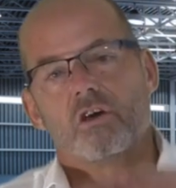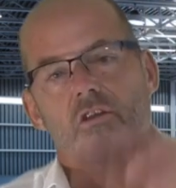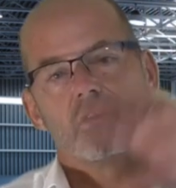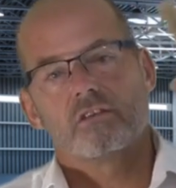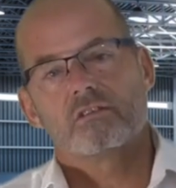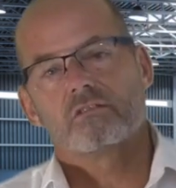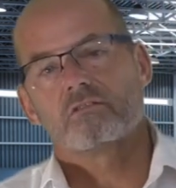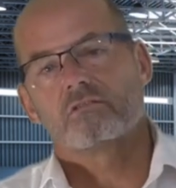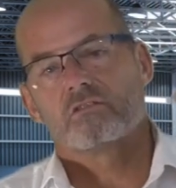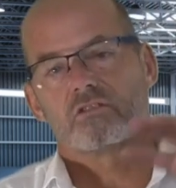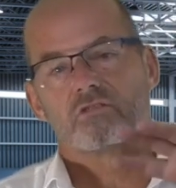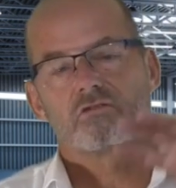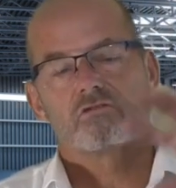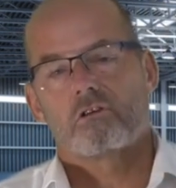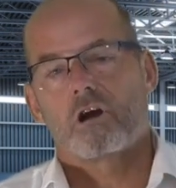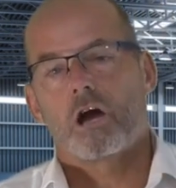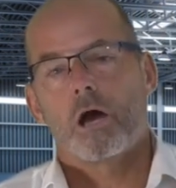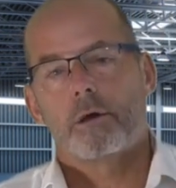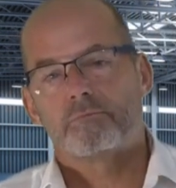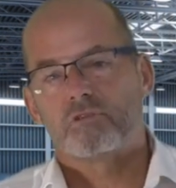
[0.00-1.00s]
that
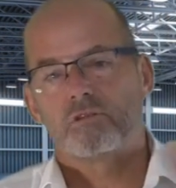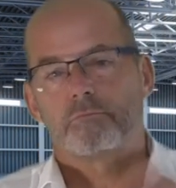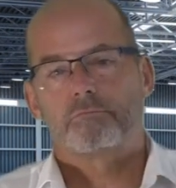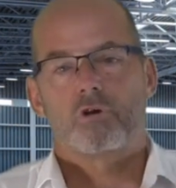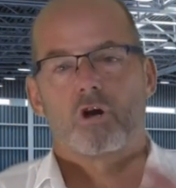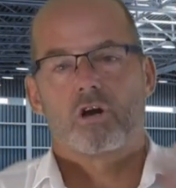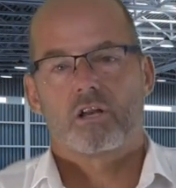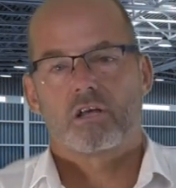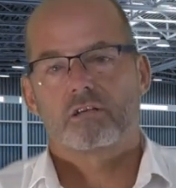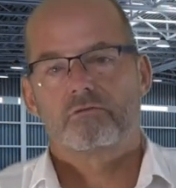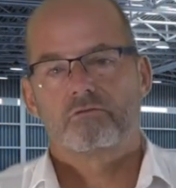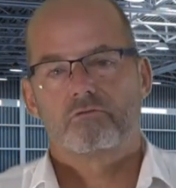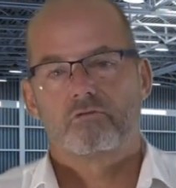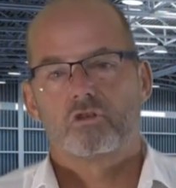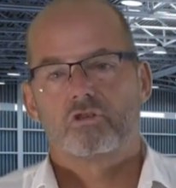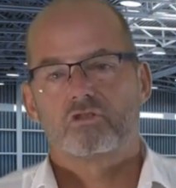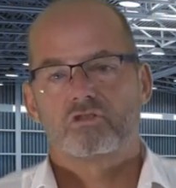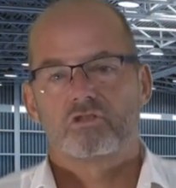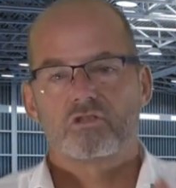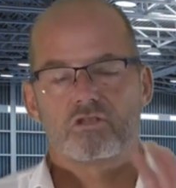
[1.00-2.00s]
describes the product version,